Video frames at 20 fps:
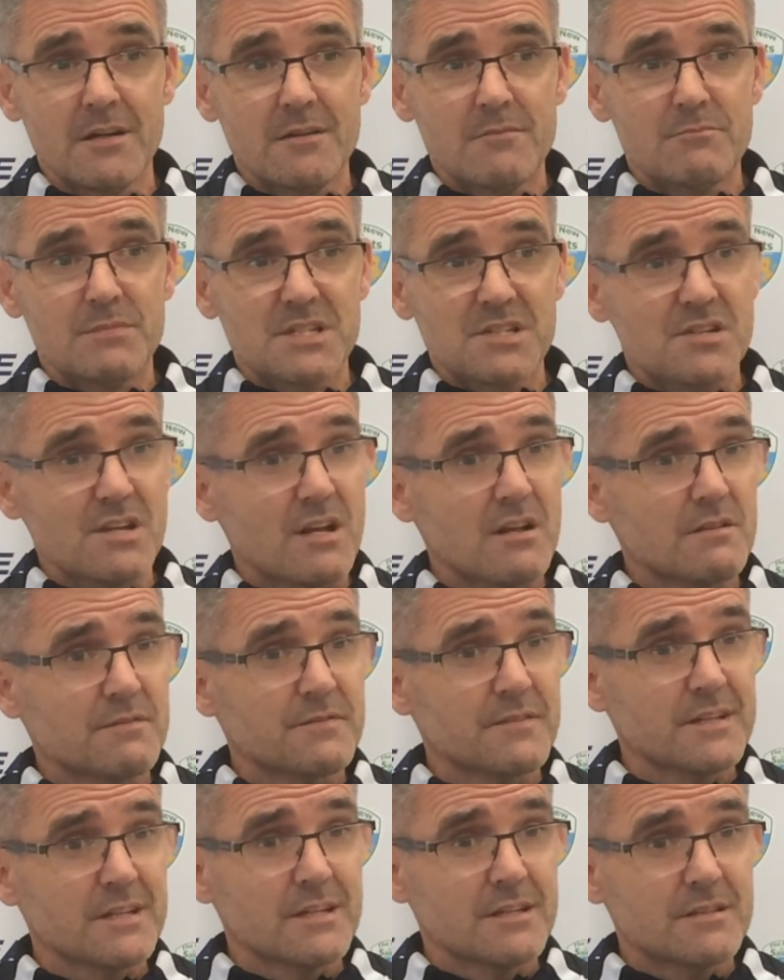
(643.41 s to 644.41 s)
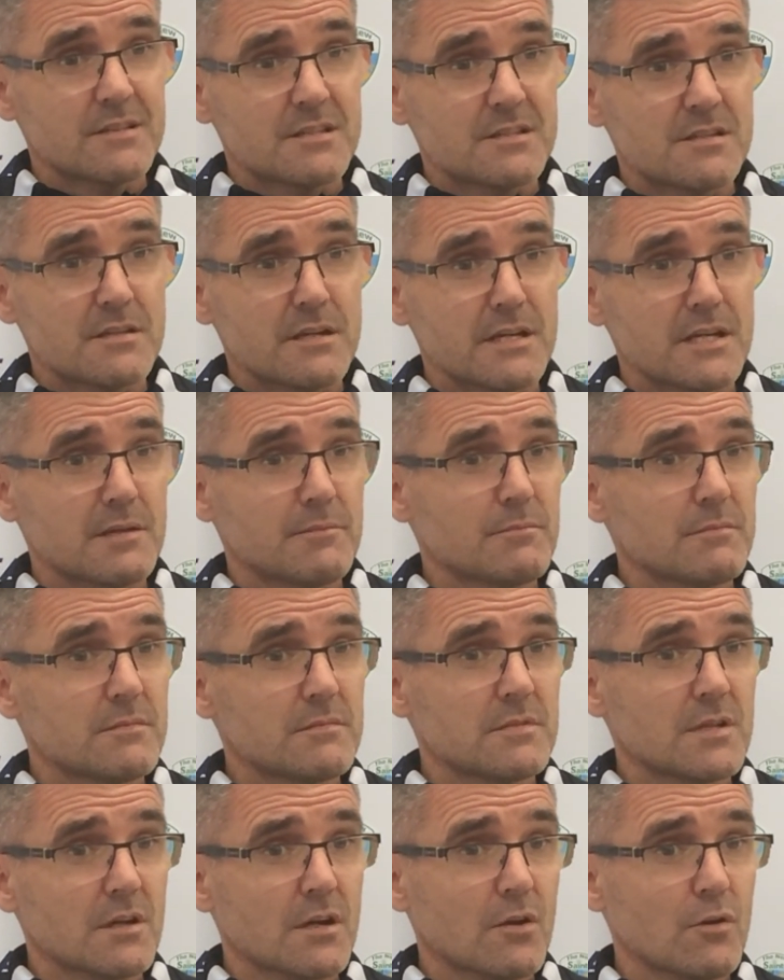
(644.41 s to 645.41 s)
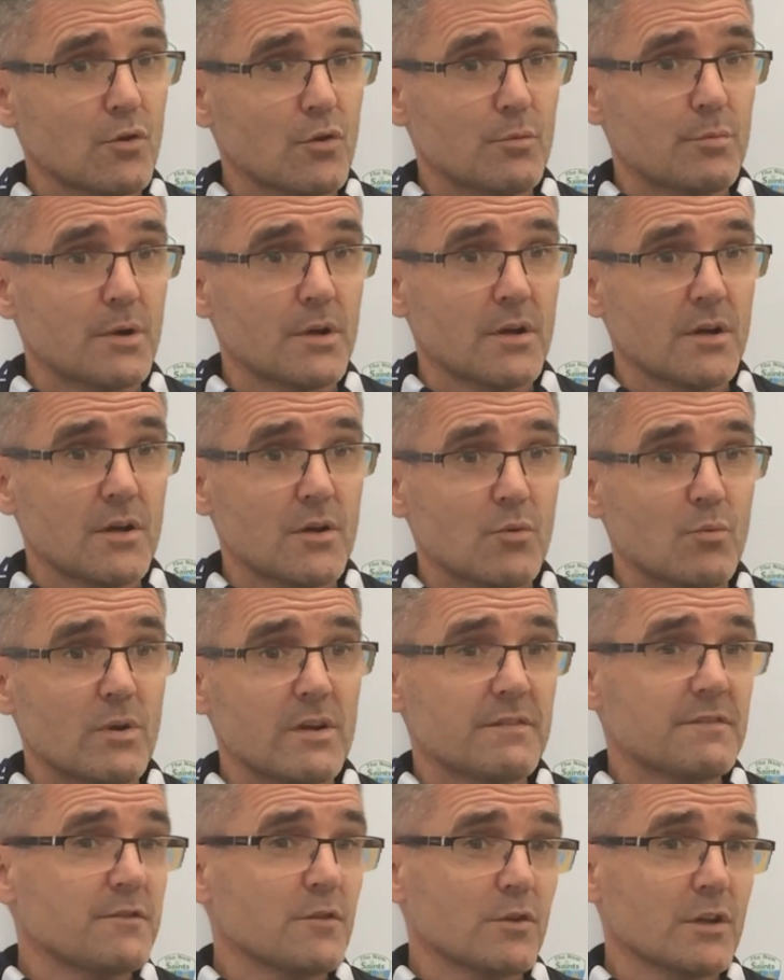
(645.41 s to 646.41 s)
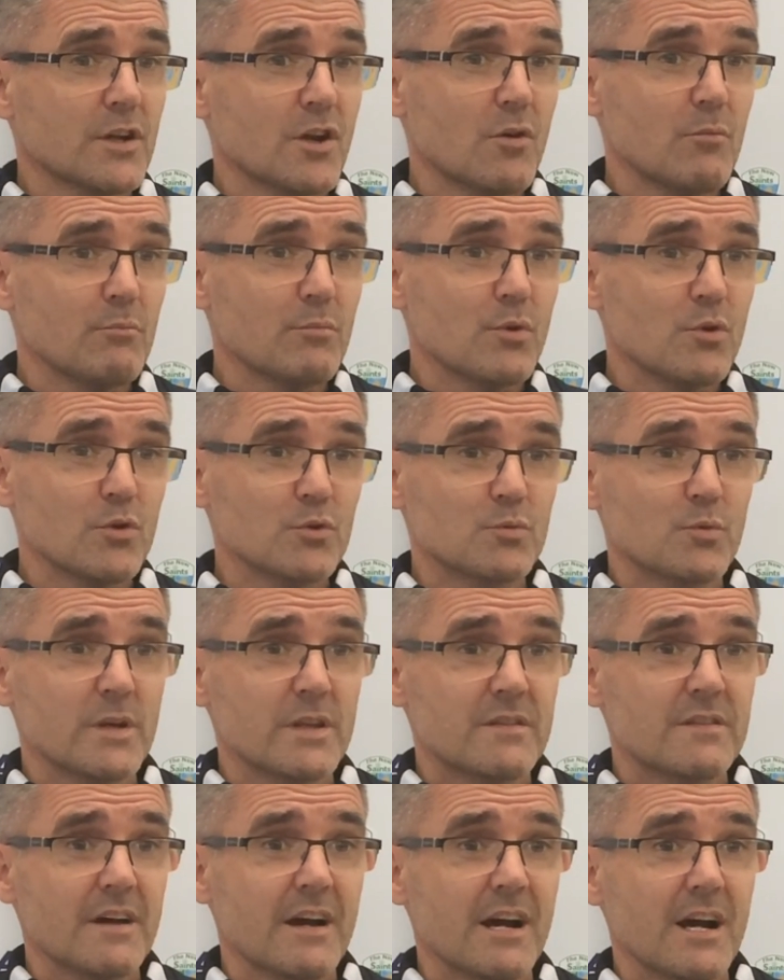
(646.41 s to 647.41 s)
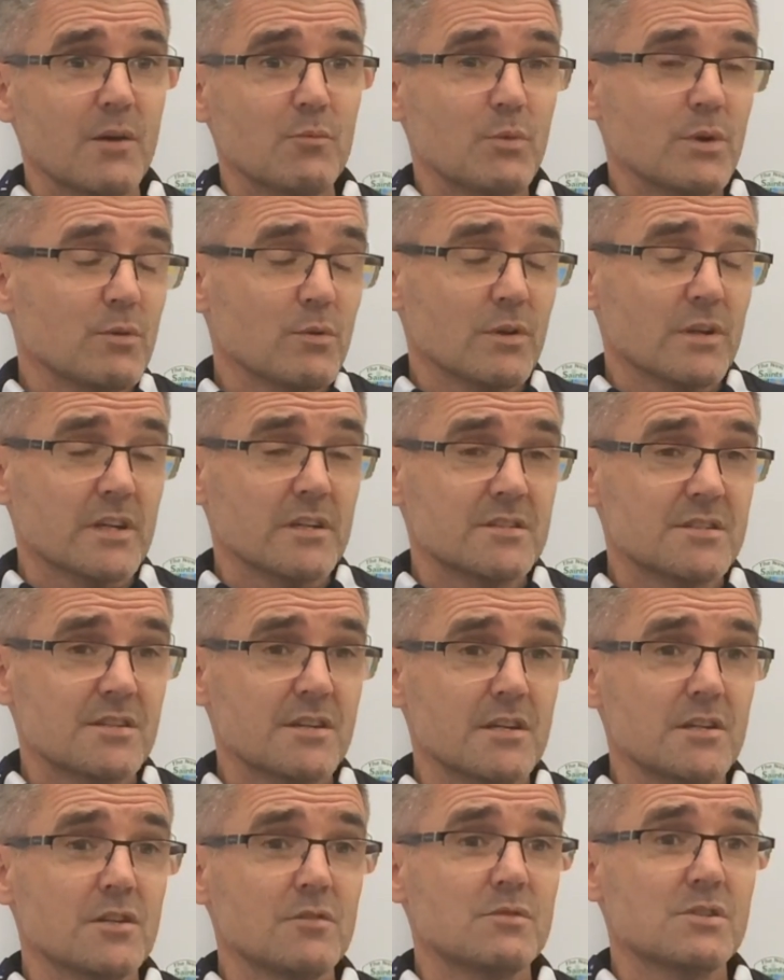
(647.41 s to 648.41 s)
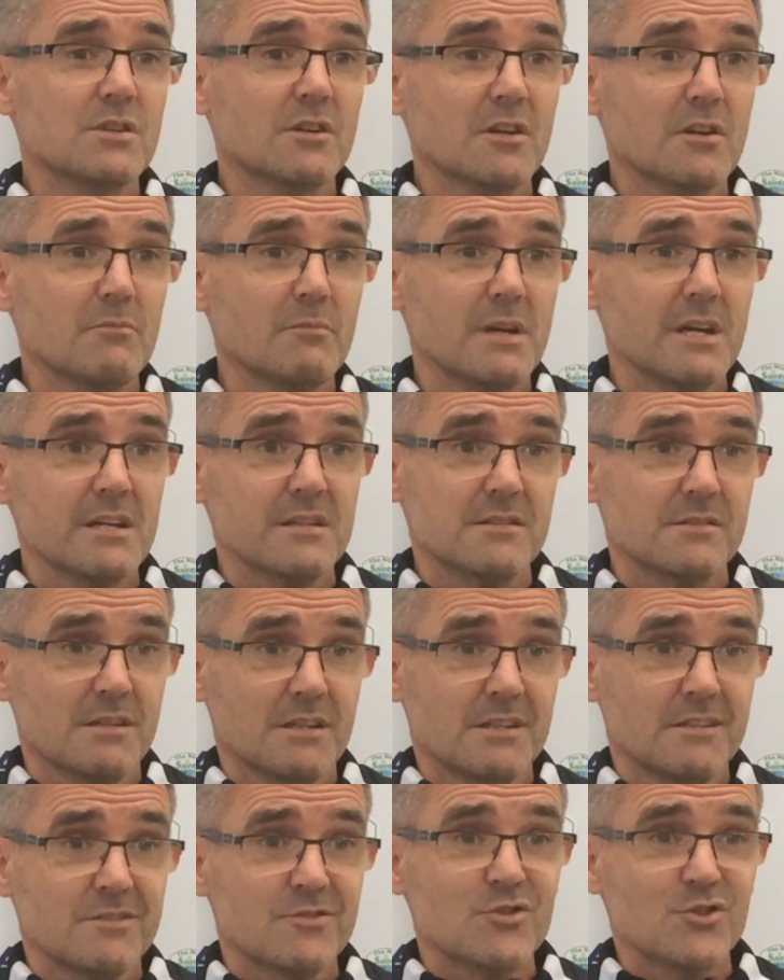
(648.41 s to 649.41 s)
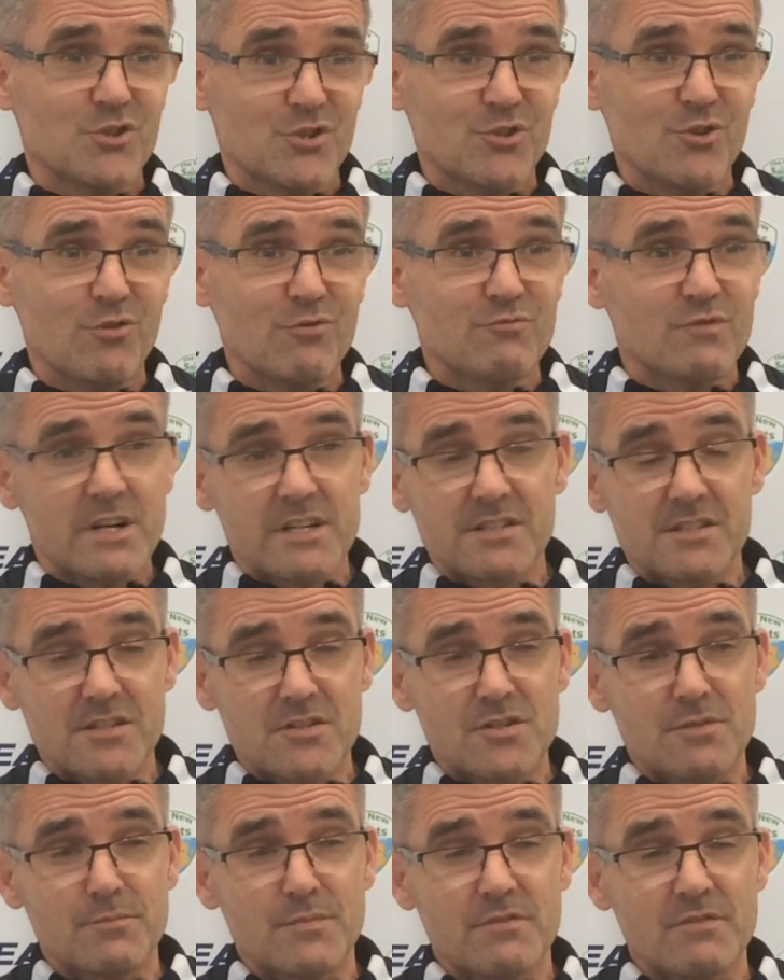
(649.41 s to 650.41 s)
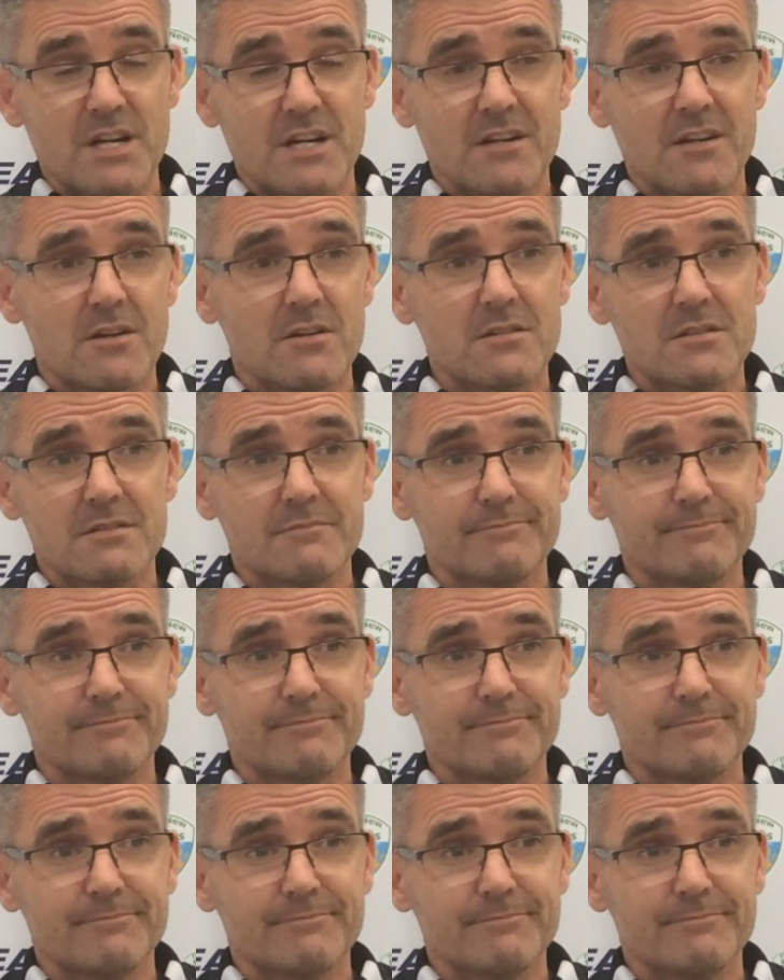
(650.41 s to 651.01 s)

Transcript: Myself, the team, the club, we're fully on board with that, and we will continue to commit to Show Racism, the Red Card.